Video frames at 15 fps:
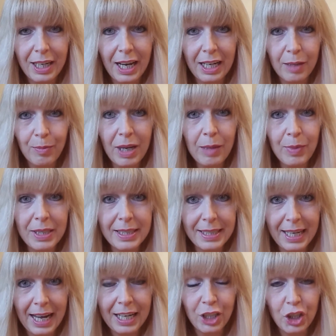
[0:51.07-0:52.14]
And it may be
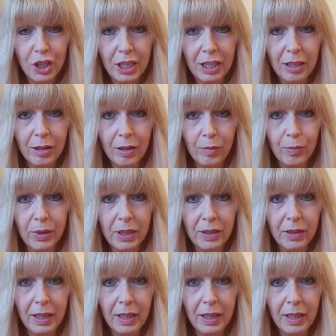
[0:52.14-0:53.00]
sketchy, but